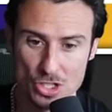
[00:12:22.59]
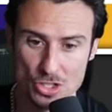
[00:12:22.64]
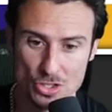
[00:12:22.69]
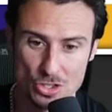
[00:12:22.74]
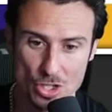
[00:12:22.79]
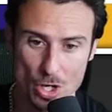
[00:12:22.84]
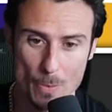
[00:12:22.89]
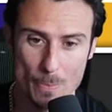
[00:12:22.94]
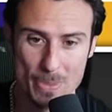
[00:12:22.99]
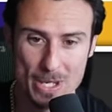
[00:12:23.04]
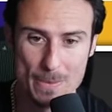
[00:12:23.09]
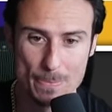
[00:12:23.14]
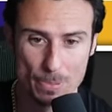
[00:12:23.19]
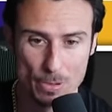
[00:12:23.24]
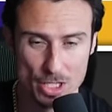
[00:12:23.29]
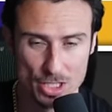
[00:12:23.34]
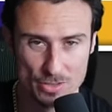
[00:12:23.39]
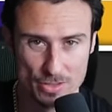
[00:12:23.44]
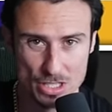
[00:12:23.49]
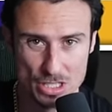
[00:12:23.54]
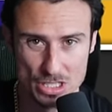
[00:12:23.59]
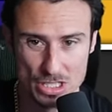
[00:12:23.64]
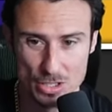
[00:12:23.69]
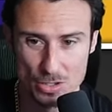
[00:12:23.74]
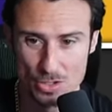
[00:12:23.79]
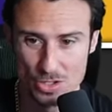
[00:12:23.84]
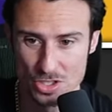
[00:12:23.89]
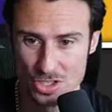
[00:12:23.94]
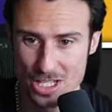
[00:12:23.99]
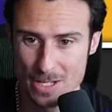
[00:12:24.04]
So B plus for the
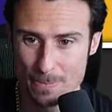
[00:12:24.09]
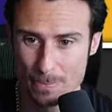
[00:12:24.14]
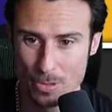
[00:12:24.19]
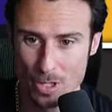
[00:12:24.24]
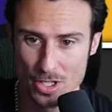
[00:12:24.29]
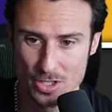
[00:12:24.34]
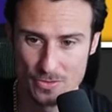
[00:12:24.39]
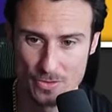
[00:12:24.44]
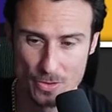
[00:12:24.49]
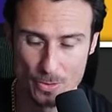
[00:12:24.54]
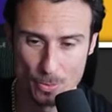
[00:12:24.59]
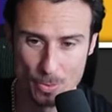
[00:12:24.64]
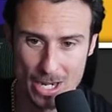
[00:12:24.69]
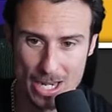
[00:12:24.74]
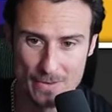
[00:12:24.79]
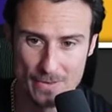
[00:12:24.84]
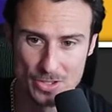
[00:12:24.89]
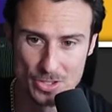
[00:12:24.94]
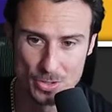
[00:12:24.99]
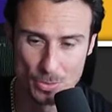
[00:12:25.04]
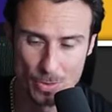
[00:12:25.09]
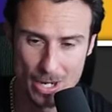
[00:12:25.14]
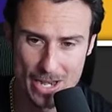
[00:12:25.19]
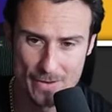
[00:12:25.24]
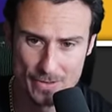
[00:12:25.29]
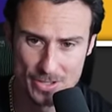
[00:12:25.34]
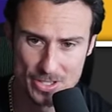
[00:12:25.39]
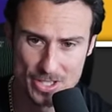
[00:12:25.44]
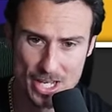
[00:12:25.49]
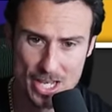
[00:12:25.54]
Steelers, C plus for the Ravens. The
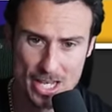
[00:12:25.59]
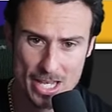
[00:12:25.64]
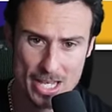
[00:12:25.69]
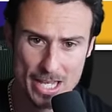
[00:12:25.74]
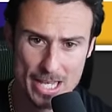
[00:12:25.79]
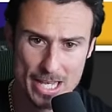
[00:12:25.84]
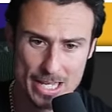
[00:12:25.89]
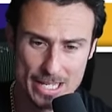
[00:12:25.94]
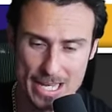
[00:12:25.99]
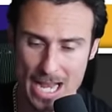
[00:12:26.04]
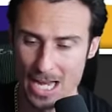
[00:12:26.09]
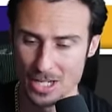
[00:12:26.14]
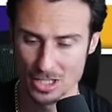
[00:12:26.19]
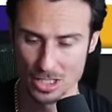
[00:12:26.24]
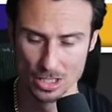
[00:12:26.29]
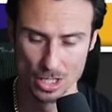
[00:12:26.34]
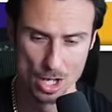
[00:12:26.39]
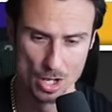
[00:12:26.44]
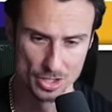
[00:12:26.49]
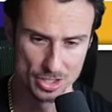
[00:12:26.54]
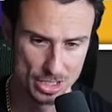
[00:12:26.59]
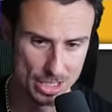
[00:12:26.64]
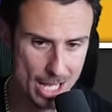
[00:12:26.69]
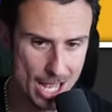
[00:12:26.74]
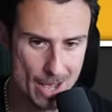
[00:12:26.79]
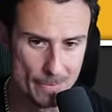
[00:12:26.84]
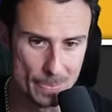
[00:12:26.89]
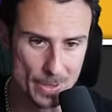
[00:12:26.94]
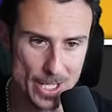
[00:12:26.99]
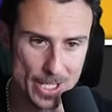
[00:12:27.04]
Ravens, yeah, it's a little
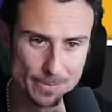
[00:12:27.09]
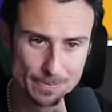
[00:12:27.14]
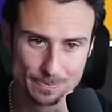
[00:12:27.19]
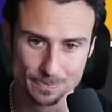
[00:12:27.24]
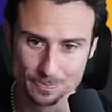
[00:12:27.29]
sloppy.